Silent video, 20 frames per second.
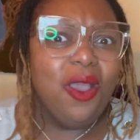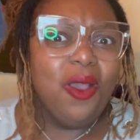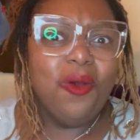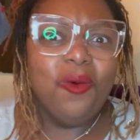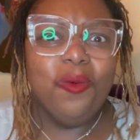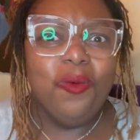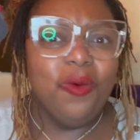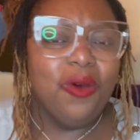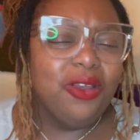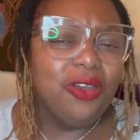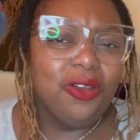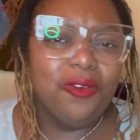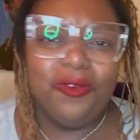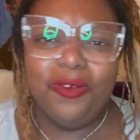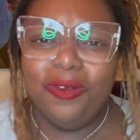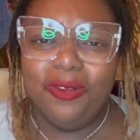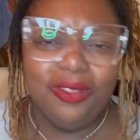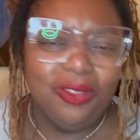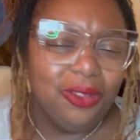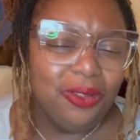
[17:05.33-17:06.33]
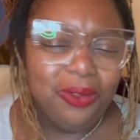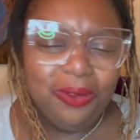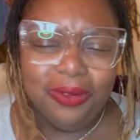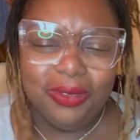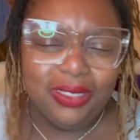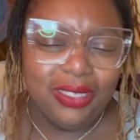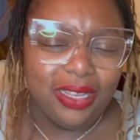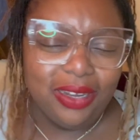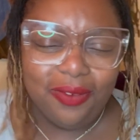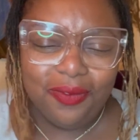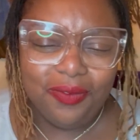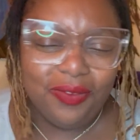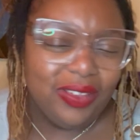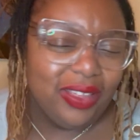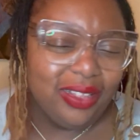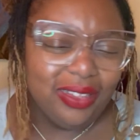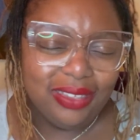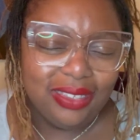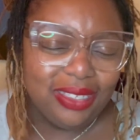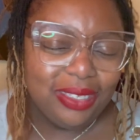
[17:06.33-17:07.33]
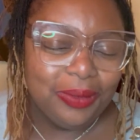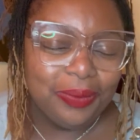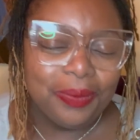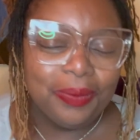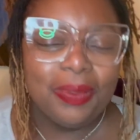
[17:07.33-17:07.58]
wonderful news and events.